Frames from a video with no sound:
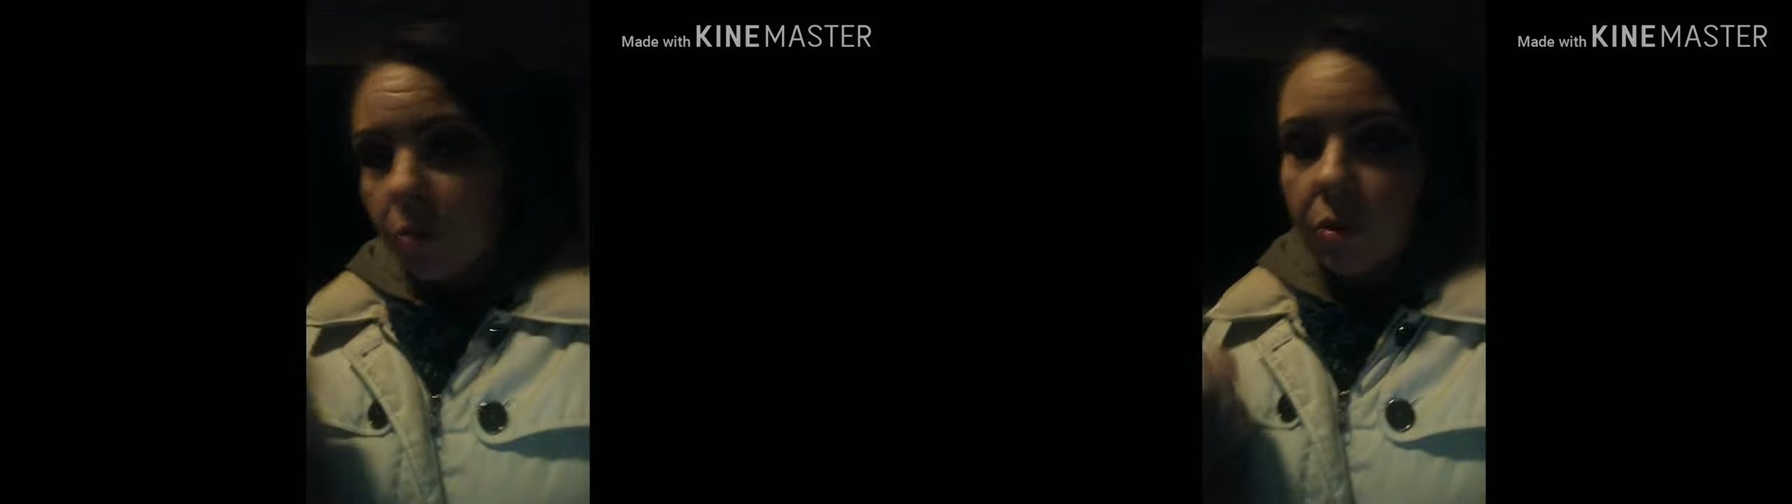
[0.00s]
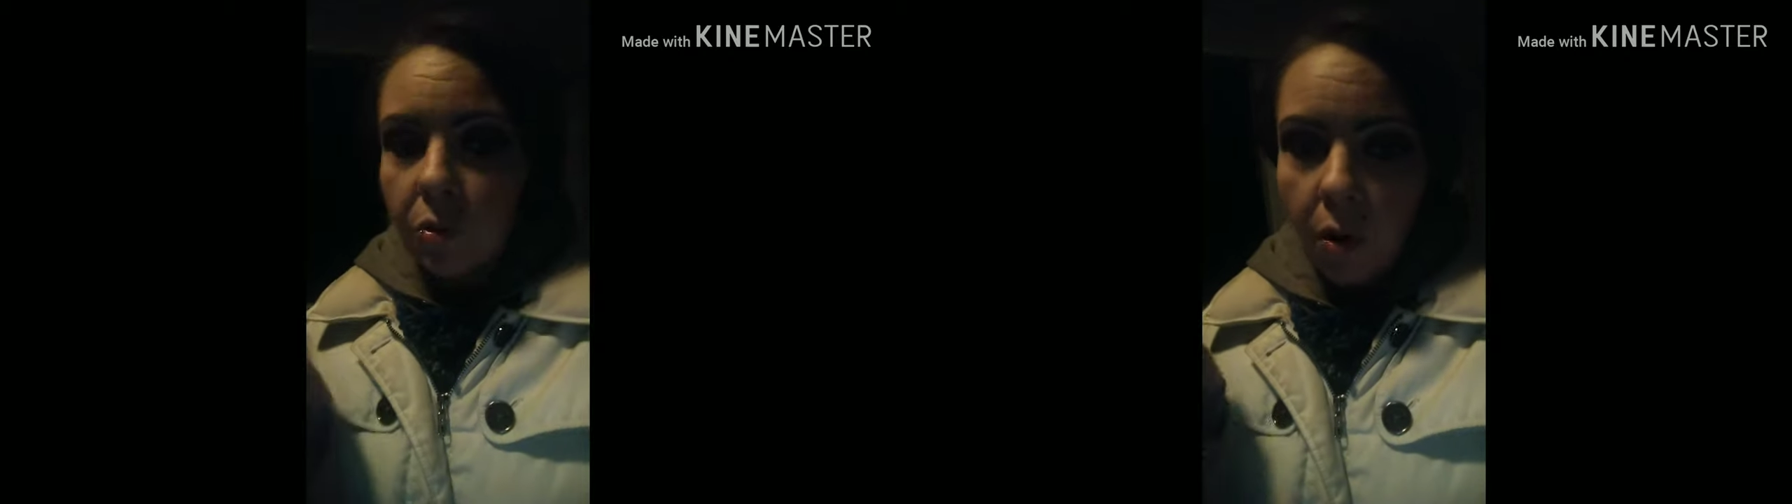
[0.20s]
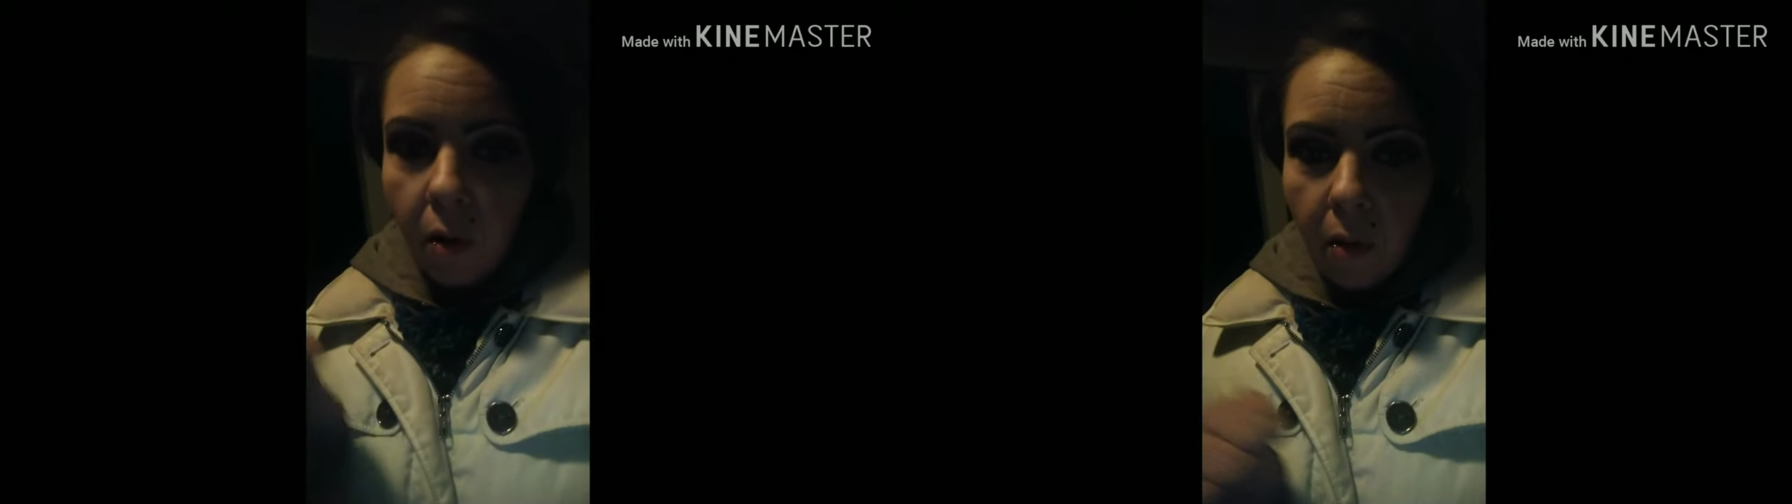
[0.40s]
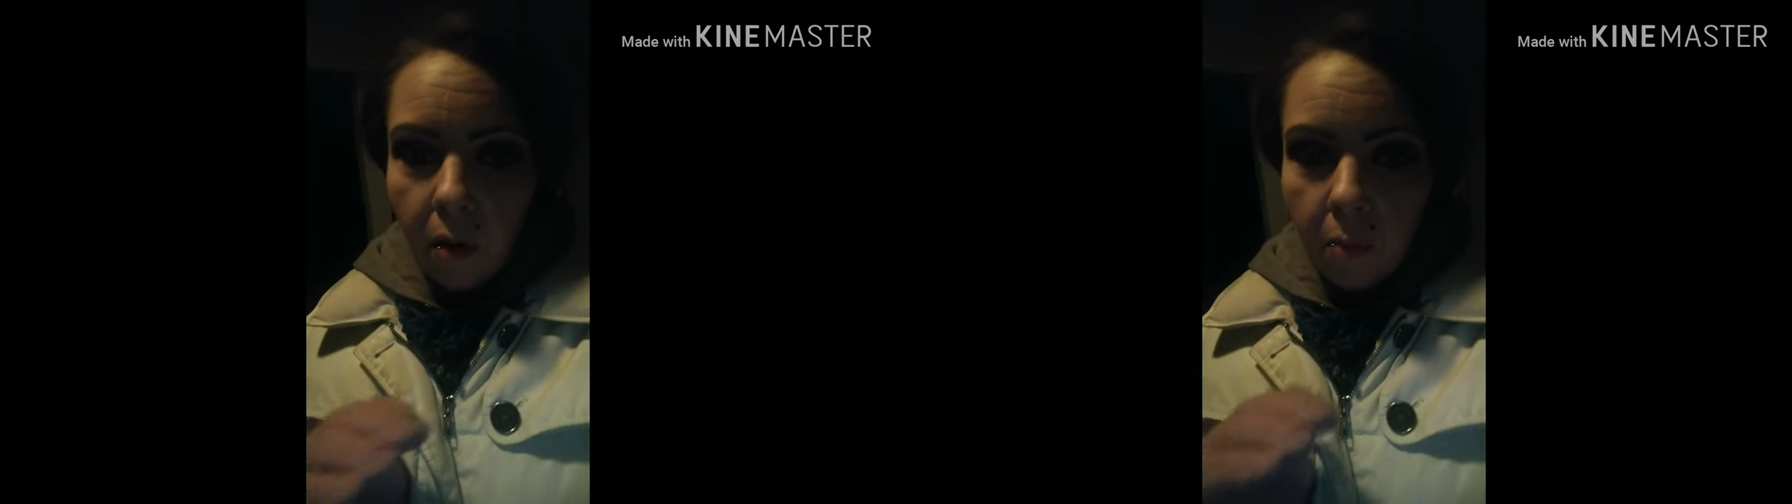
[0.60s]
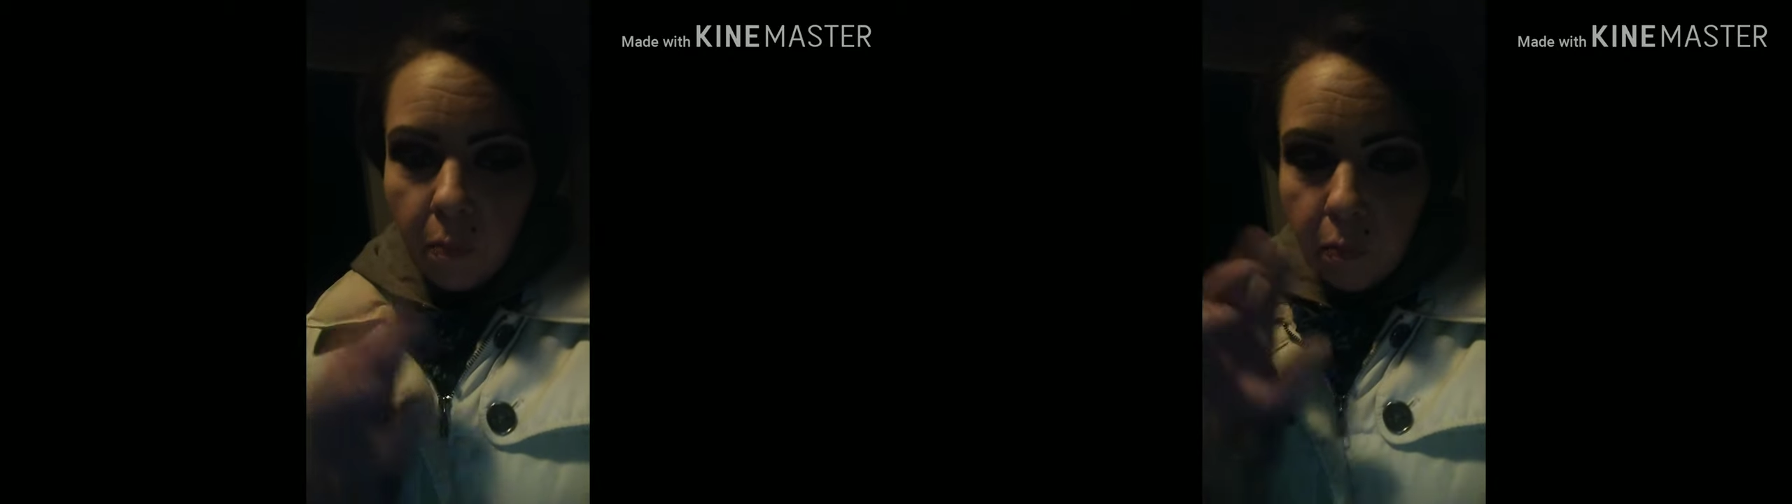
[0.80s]
don't do a
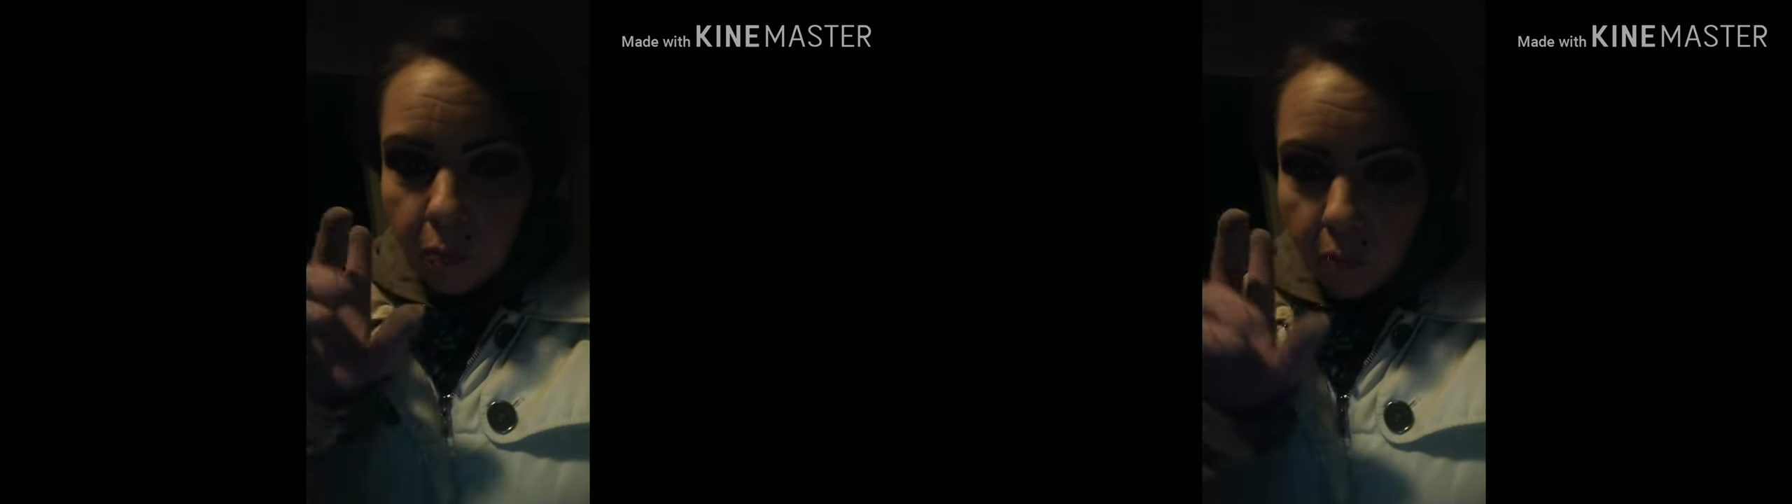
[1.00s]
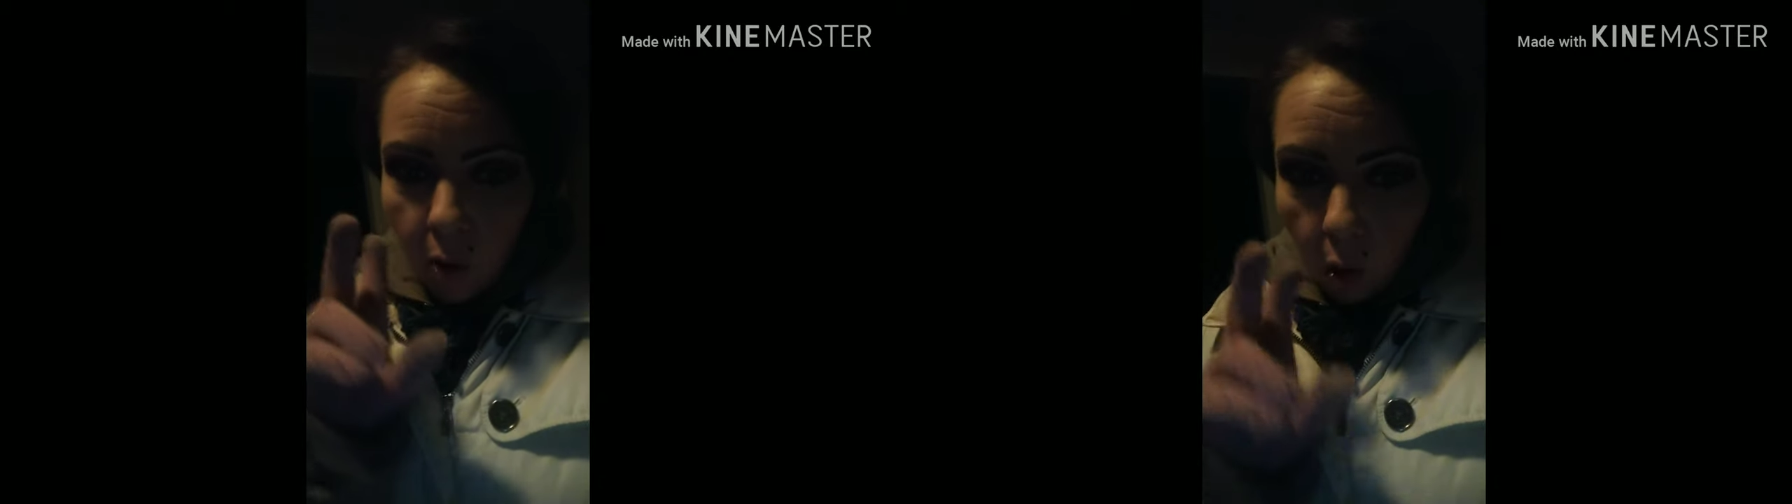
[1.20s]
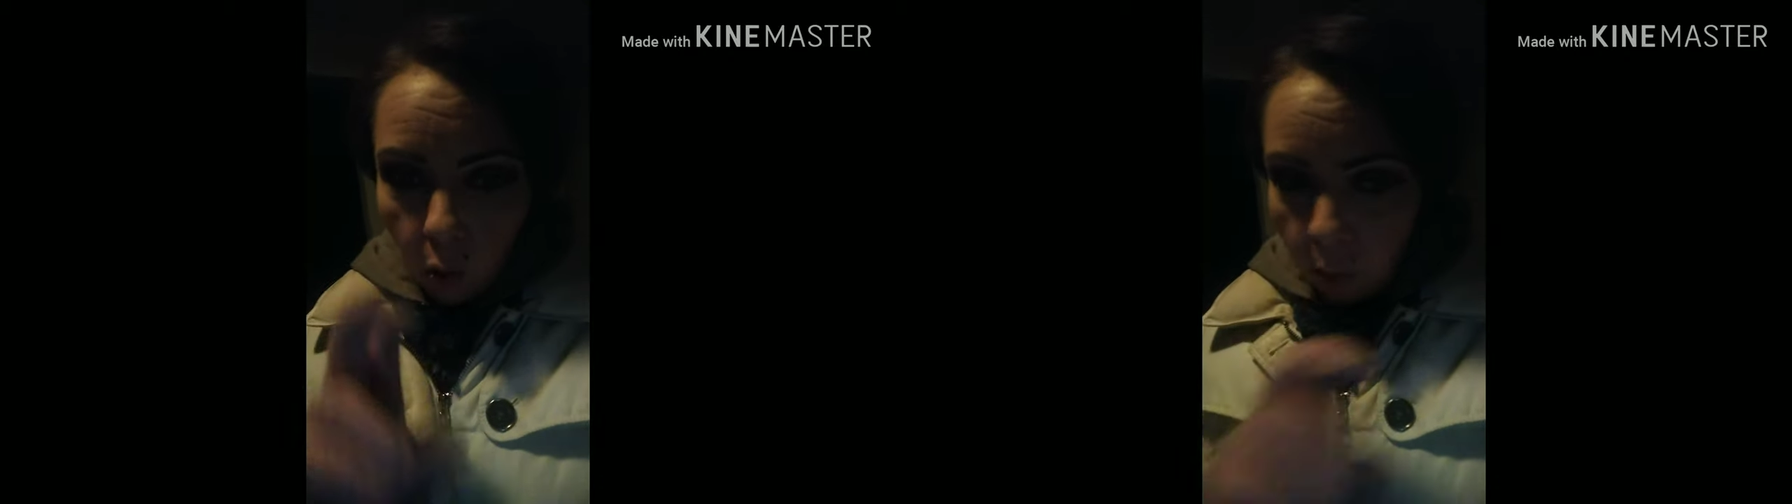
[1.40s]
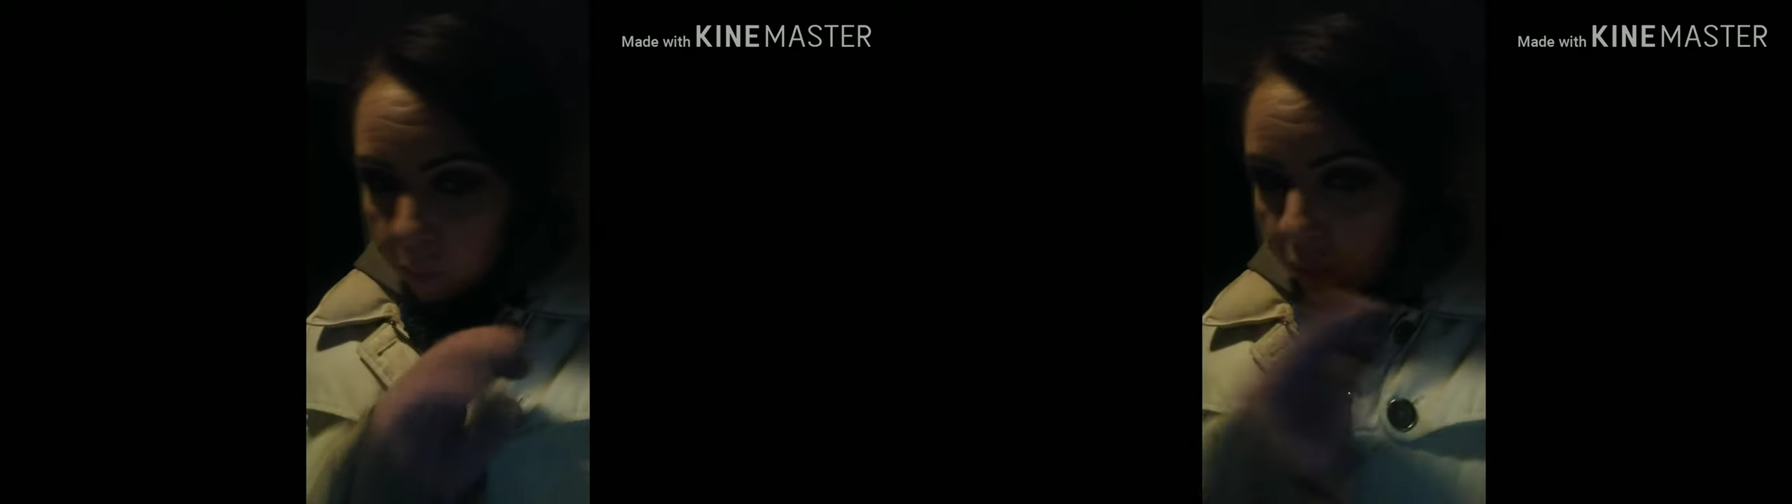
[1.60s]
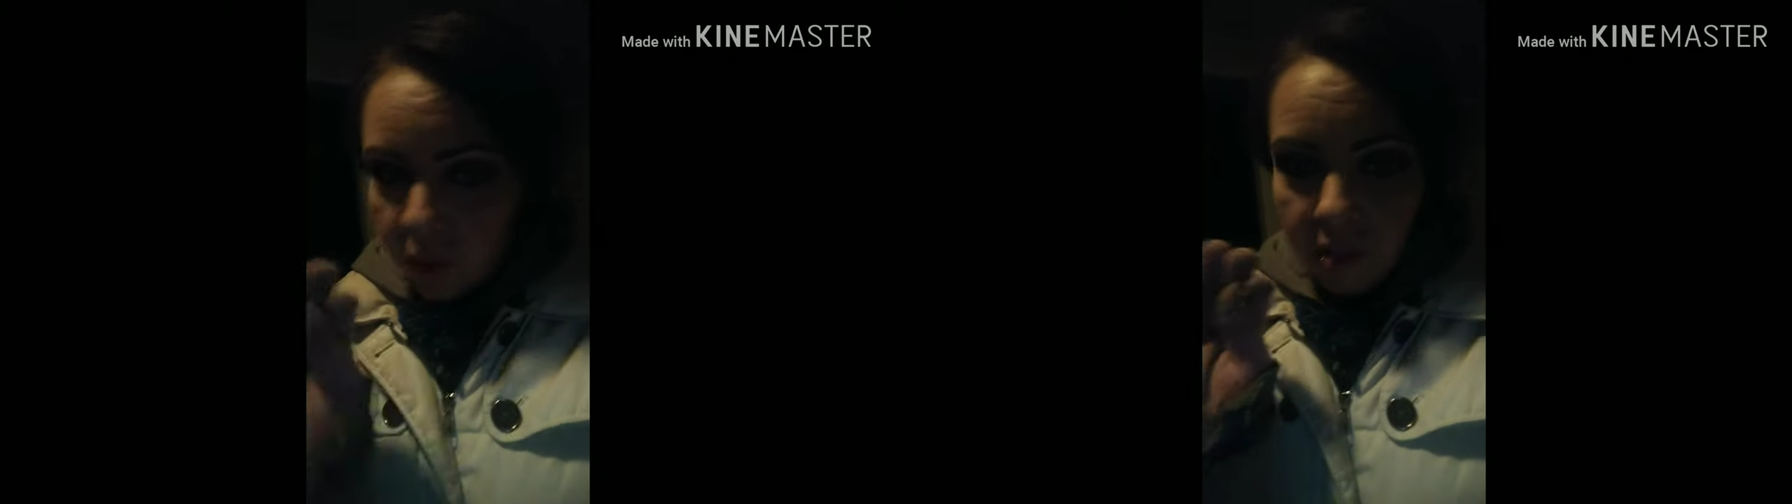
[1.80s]

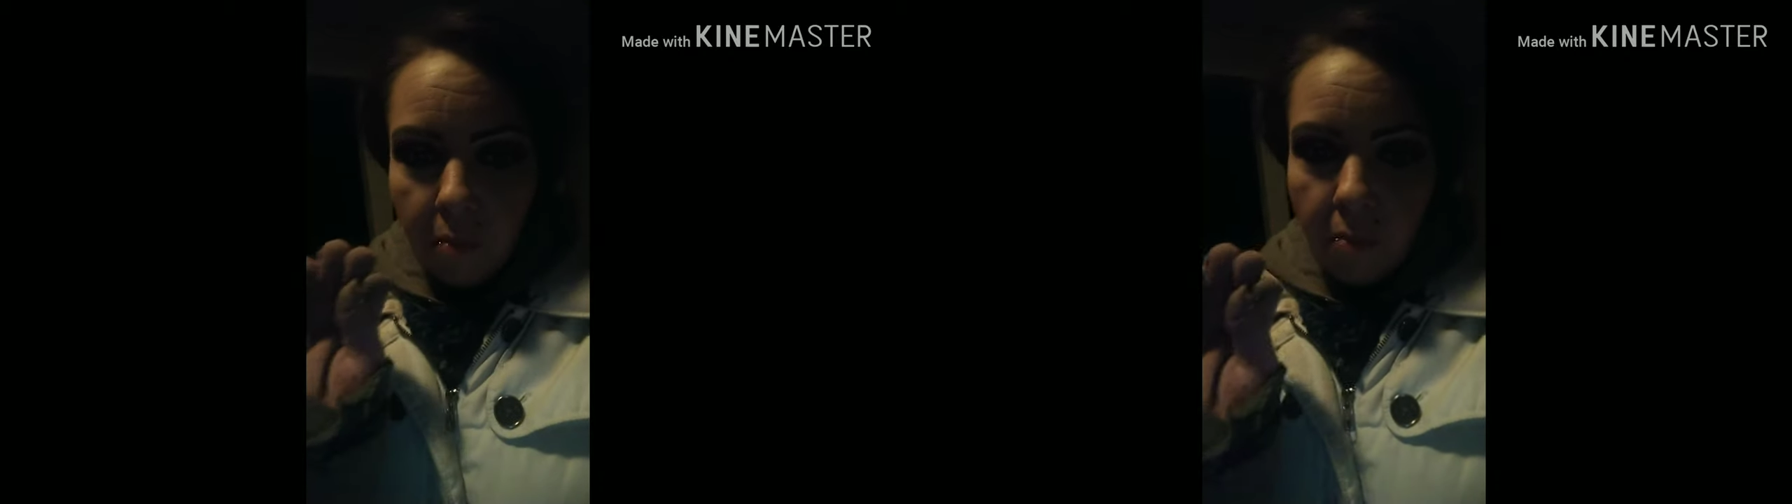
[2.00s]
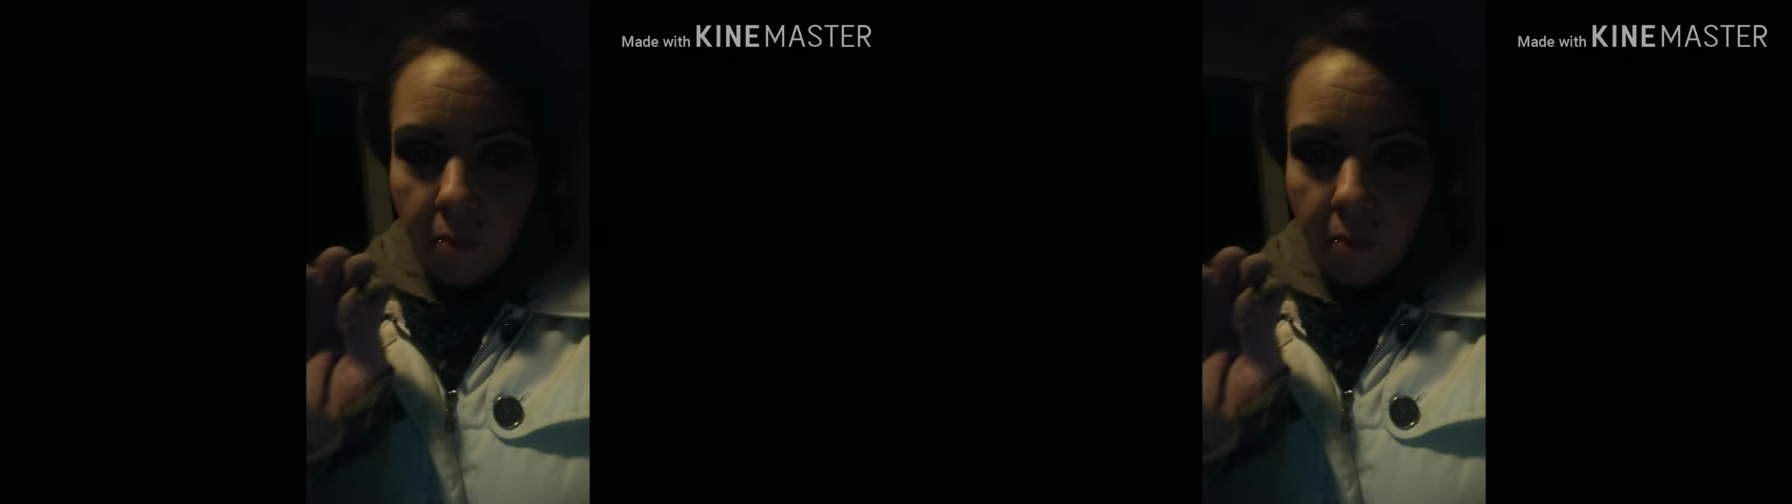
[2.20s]
complete